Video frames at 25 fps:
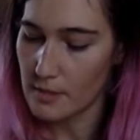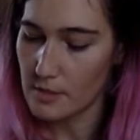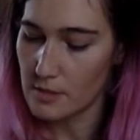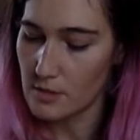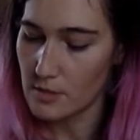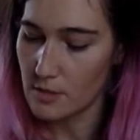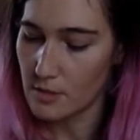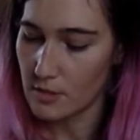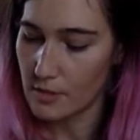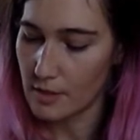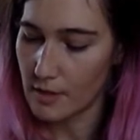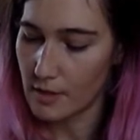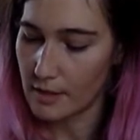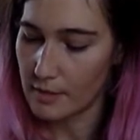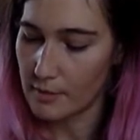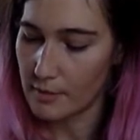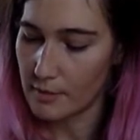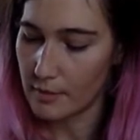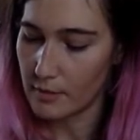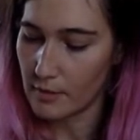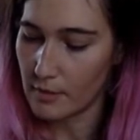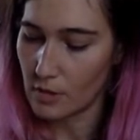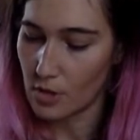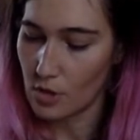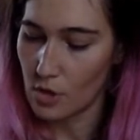so you're not going to be
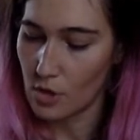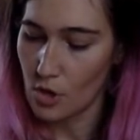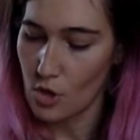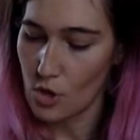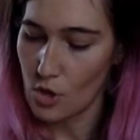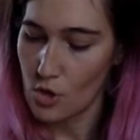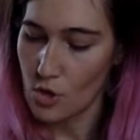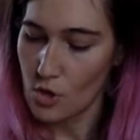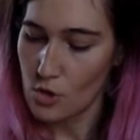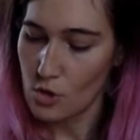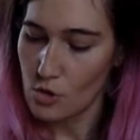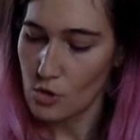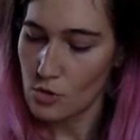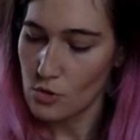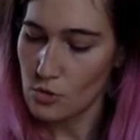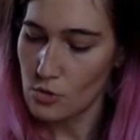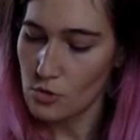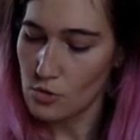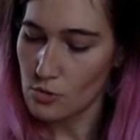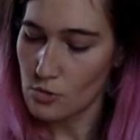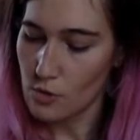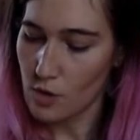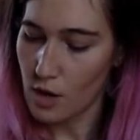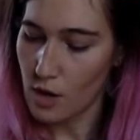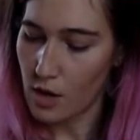able to
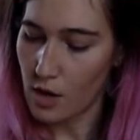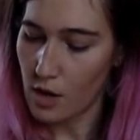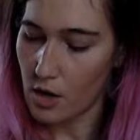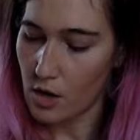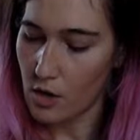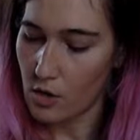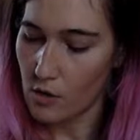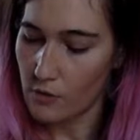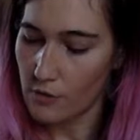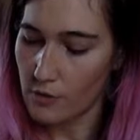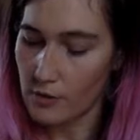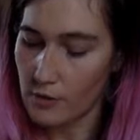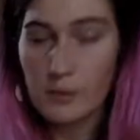draw over.